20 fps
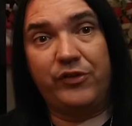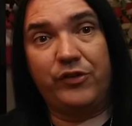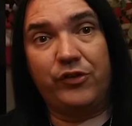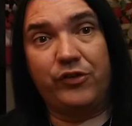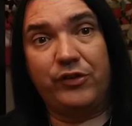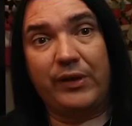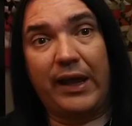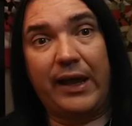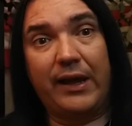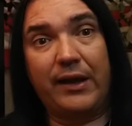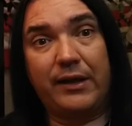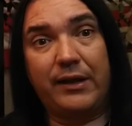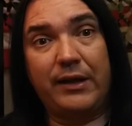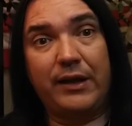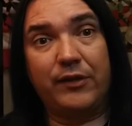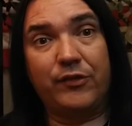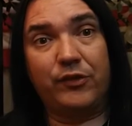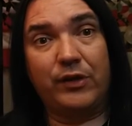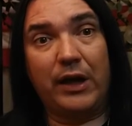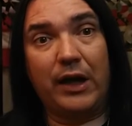
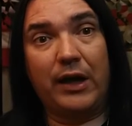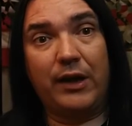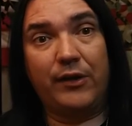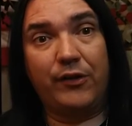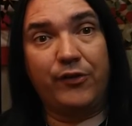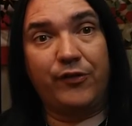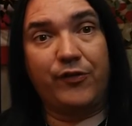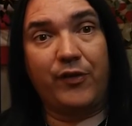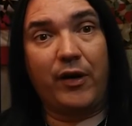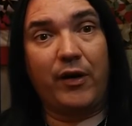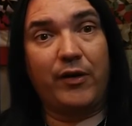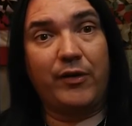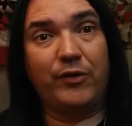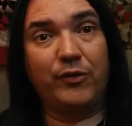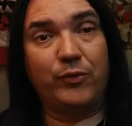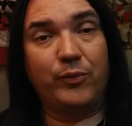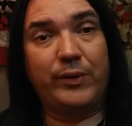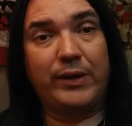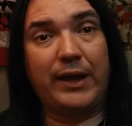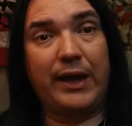society has gone as far
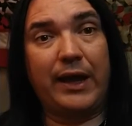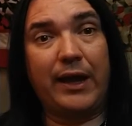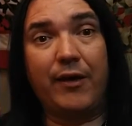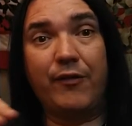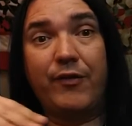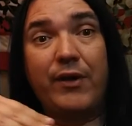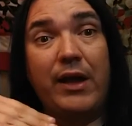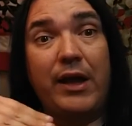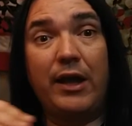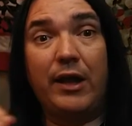as we have,